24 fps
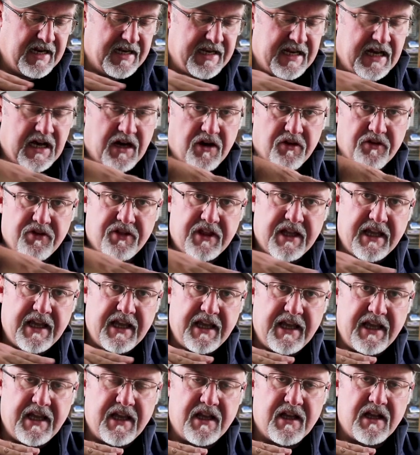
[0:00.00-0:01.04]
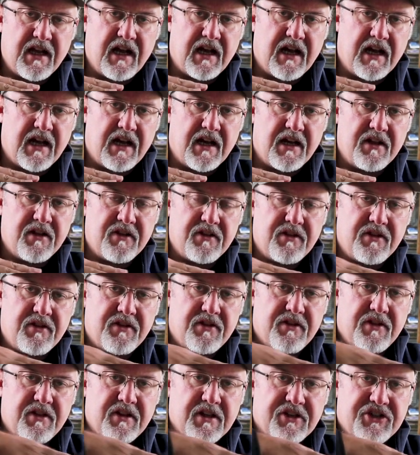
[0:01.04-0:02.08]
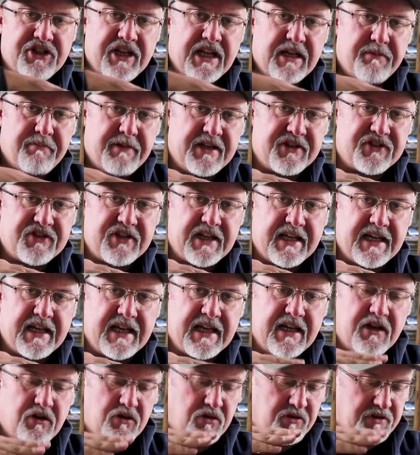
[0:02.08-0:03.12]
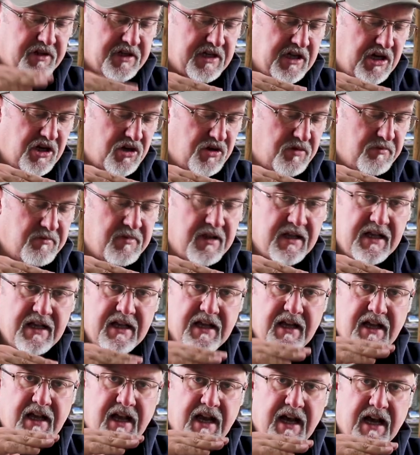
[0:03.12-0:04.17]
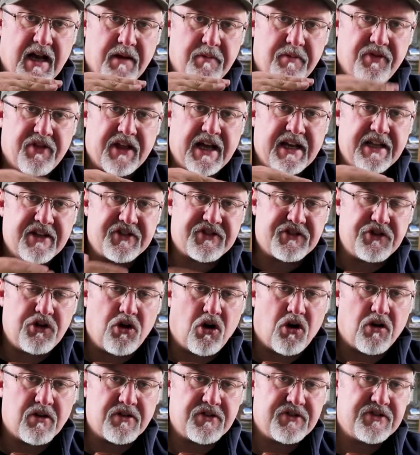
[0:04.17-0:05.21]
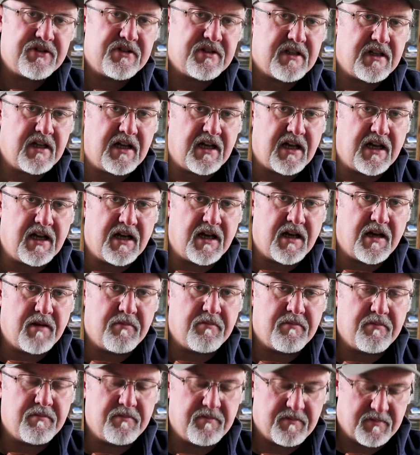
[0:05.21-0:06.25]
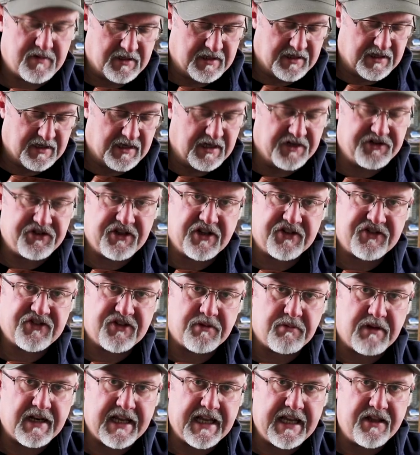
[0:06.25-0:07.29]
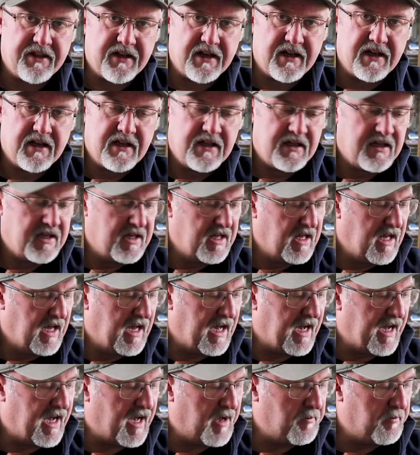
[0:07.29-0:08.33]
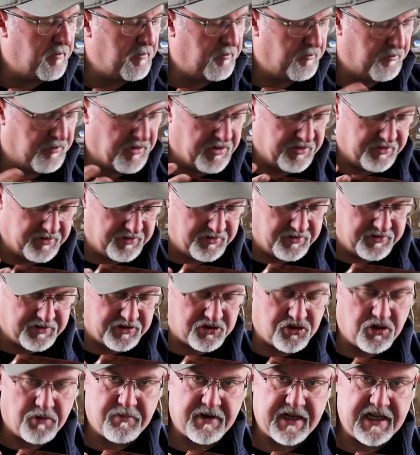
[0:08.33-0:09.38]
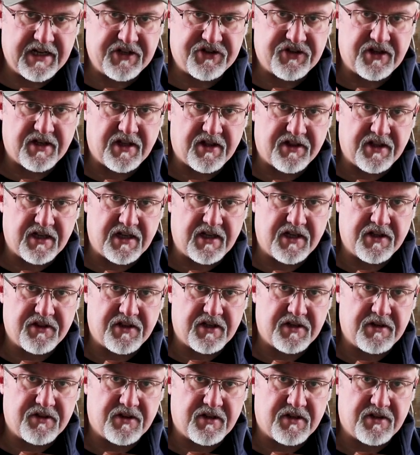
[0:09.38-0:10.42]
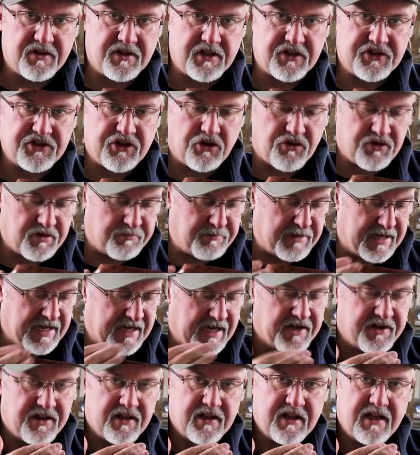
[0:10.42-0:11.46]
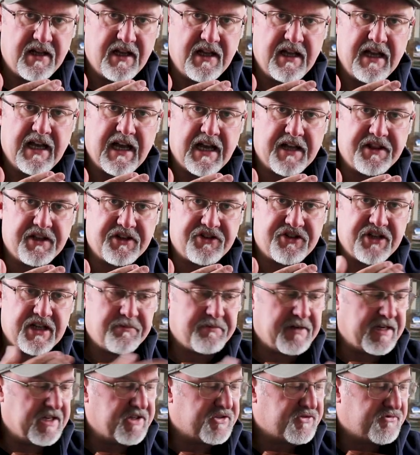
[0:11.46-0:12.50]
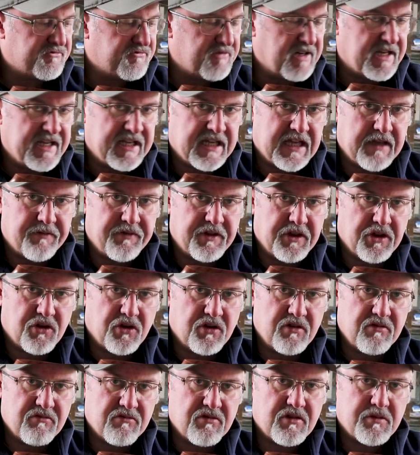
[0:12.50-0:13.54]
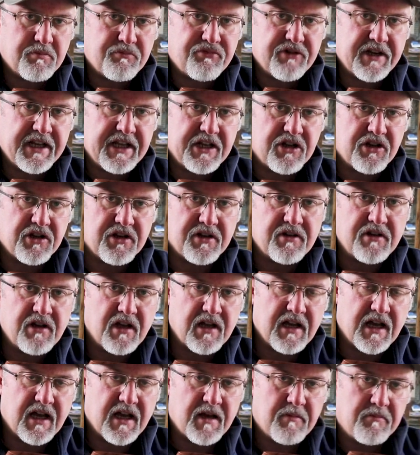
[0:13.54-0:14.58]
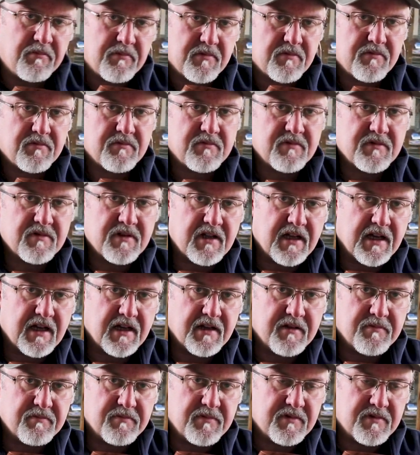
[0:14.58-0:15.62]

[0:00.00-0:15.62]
Now the, uh, the cheek piece here, or the comb, um, that is not um, adjustable either. Um, but the combination of the, the, the, the, shoulder pad and the cheek piece really give you pretty good eye